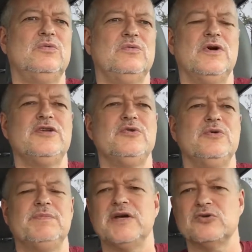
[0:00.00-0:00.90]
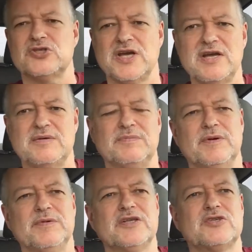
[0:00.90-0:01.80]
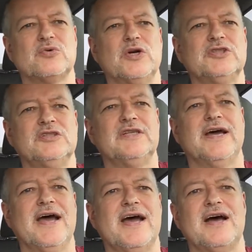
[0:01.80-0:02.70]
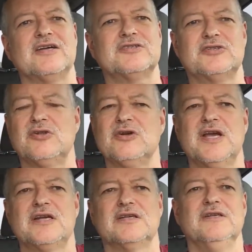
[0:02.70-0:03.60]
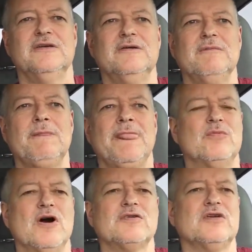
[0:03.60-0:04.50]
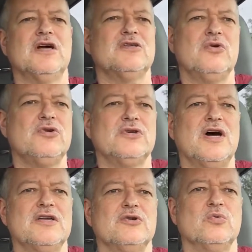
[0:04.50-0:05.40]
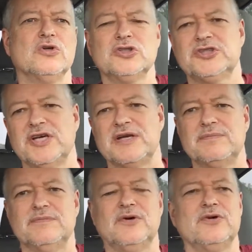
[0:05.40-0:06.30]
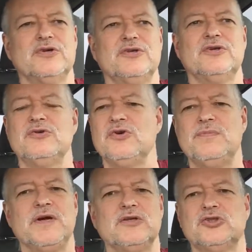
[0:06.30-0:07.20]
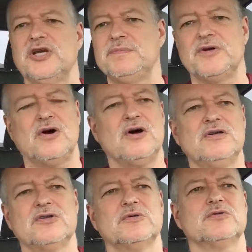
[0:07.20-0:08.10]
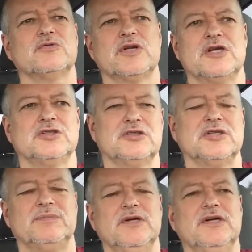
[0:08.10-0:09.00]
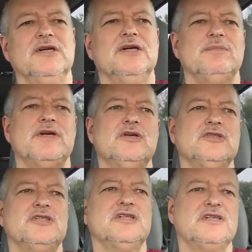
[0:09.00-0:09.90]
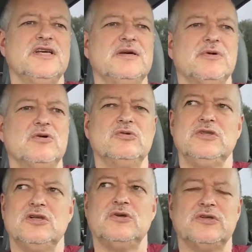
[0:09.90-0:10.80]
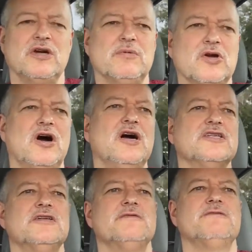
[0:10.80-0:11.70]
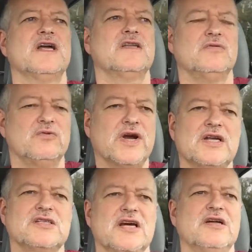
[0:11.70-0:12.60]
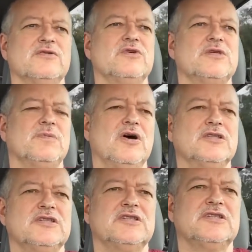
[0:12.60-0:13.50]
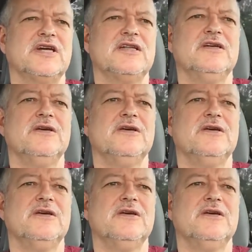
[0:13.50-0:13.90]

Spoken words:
are you in better shape? I mean, that's the question you need to ask. Just look at it. And more often than not, no, you're not. You're in worse shape, or you're no better shape at all in terms of relationship. But here's the thing about, talk about cause and effect and reconciling the responses, is that